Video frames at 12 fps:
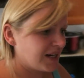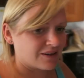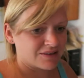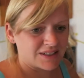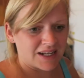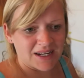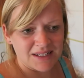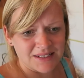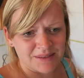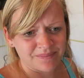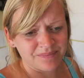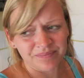
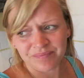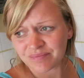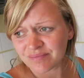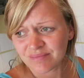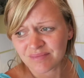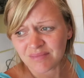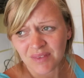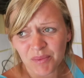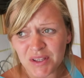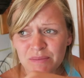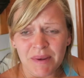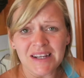downstairs
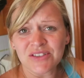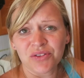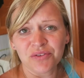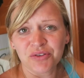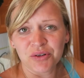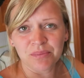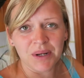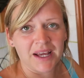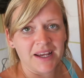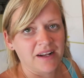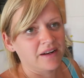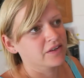with his mates on the front
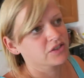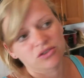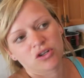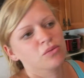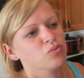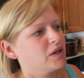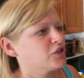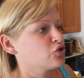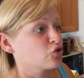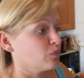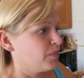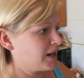playing, and he's just come
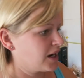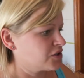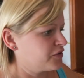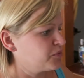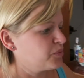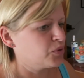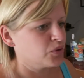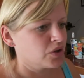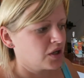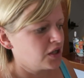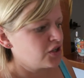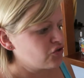back actually from the
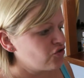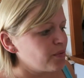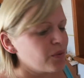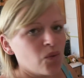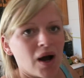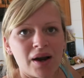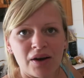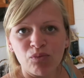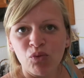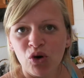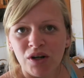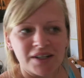pool, dripping wet,
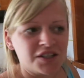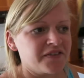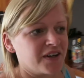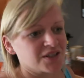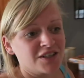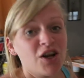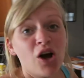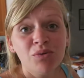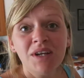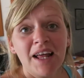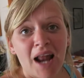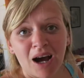walking into the villa. I'm like, no,
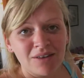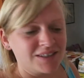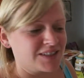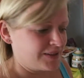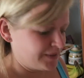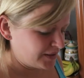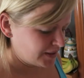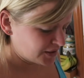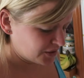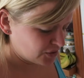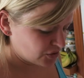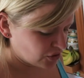get out!
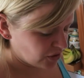He's